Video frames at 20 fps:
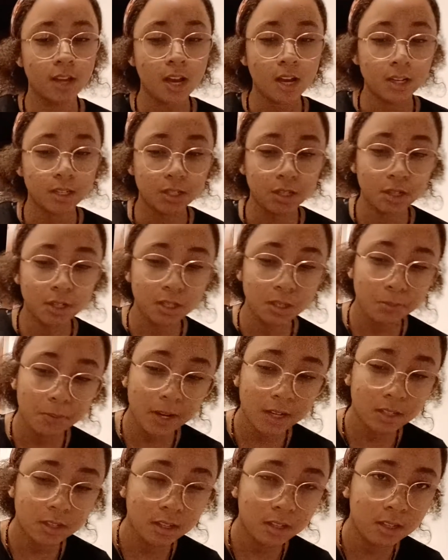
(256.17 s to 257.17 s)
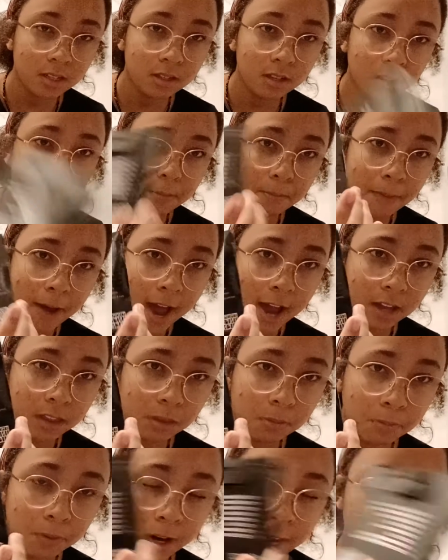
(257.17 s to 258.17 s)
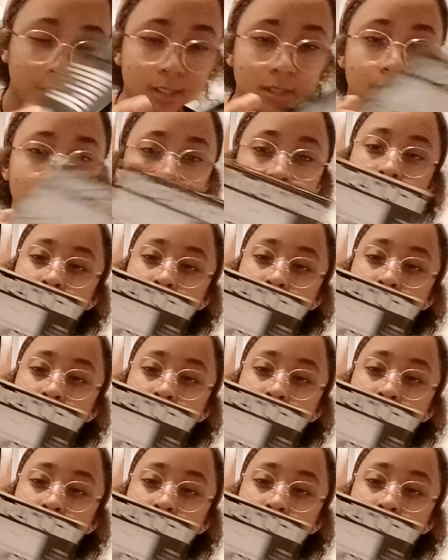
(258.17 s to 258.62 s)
So the specs on these on the back of the box,